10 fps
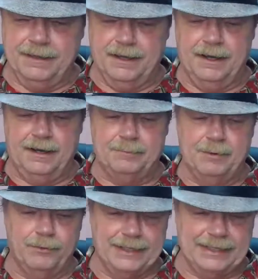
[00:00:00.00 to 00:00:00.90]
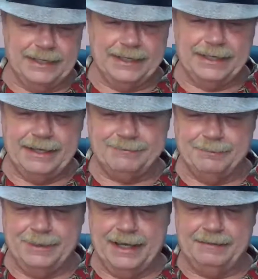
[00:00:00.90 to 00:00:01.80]
But when he kind of gave
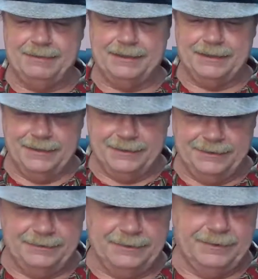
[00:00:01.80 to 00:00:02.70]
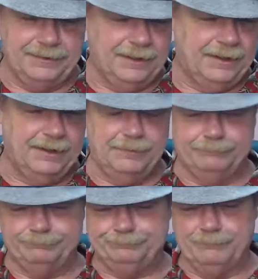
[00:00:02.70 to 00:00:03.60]
up diving, that
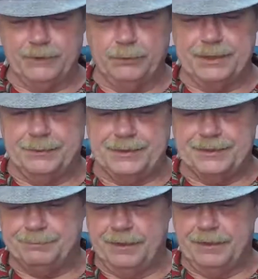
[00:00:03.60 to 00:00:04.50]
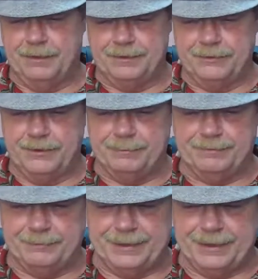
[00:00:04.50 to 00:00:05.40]
we just bought all the
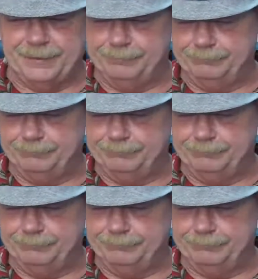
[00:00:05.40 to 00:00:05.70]
equipment from him.